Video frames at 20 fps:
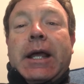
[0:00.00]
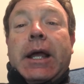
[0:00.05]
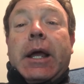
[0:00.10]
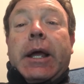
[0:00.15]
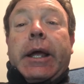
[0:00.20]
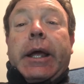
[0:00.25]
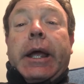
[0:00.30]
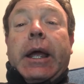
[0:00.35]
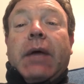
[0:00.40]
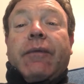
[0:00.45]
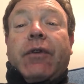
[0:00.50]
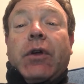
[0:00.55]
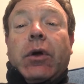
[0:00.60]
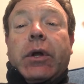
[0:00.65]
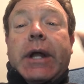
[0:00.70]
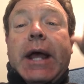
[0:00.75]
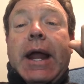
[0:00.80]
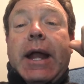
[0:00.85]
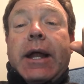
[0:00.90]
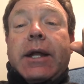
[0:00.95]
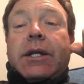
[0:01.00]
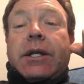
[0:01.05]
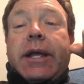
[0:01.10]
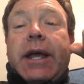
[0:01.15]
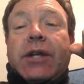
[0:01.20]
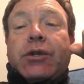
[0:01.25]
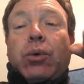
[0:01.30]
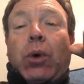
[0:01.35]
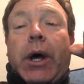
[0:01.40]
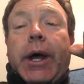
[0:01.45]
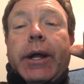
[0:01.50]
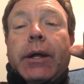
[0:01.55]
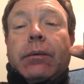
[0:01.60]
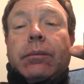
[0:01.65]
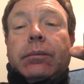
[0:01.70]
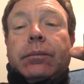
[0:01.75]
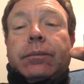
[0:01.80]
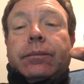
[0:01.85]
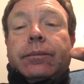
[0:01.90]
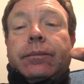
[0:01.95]
If you didn't, guess what?
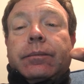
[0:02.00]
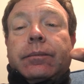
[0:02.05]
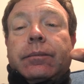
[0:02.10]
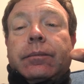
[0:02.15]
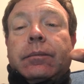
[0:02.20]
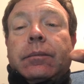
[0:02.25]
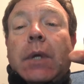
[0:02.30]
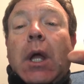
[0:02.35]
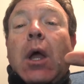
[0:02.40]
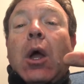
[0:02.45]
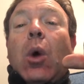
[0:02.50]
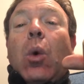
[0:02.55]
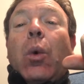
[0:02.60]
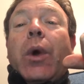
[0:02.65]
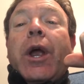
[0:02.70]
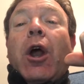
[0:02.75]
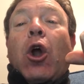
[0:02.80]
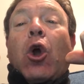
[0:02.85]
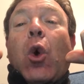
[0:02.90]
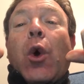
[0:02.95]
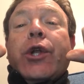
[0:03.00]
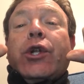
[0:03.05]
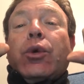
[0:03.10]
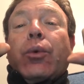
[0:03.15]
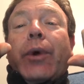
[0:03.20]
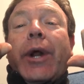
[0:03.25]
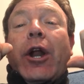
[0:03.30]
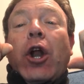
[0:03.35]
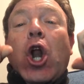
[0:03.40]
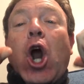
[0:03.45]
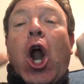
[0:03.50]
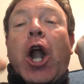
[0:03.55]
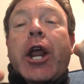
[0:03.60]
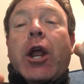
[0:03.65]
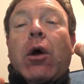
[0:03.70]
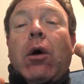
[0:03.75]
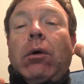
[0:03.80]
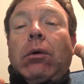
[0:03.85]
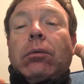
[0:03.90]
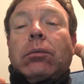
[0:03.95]
We are going to read an
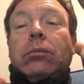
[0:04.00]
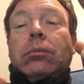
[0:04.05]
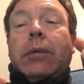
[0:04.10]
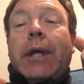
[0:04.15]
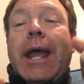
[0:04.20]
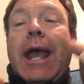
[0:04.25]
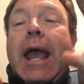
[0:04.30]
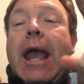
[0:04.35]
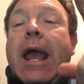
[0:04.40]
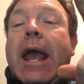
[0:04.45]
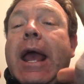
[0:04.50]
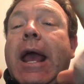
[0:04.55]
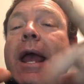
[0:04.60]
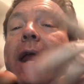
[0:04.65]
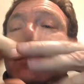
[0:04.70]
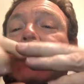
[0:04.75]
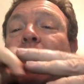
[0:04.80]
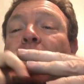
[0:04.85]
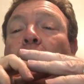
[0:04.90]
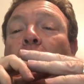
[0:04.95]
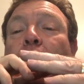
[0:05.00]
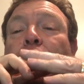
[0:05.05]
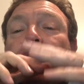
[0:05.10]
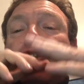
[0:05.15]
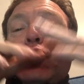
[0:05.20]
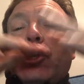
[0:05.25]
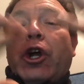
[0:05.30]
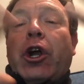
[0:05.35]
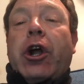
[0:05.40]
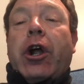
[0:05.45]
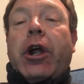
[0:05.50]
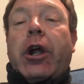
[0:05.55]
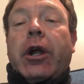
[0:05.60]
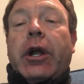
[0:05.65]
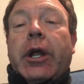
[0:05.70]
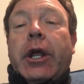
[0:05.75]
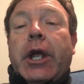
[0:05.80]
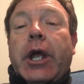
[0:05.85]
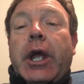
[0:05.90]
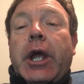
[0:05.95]
article, and for sure,
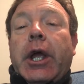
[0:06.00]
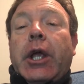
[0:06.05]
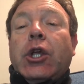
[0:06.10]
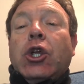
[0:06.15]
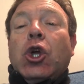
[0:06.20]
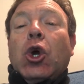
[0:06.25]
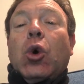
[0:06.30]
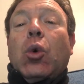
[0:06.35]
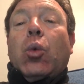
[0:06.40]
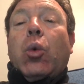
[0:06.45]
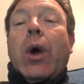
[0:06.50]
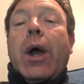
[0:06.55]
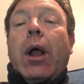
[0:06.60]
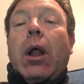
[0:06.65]
you will